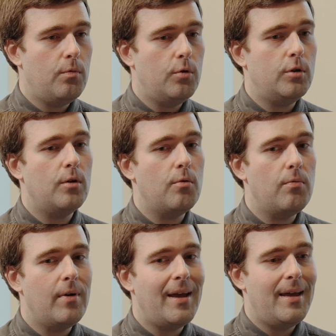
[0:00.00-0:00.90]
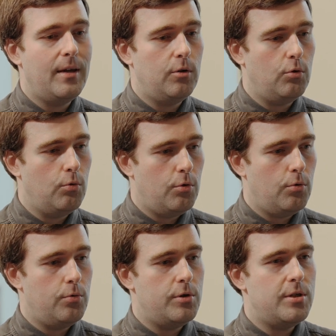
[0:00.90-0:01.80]
What way do
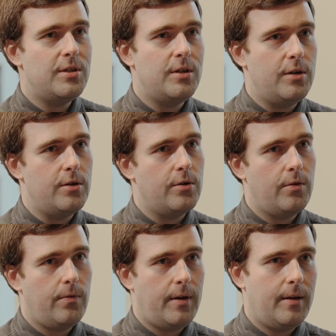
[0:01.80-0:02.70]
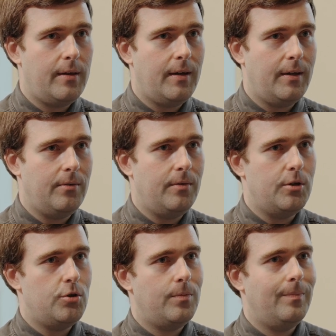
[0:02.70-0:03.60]
you steer the
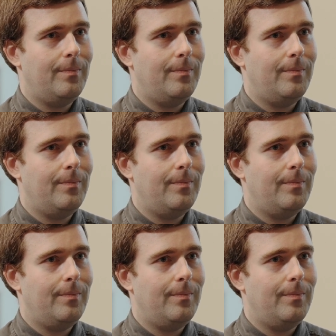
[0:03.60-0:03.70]
language?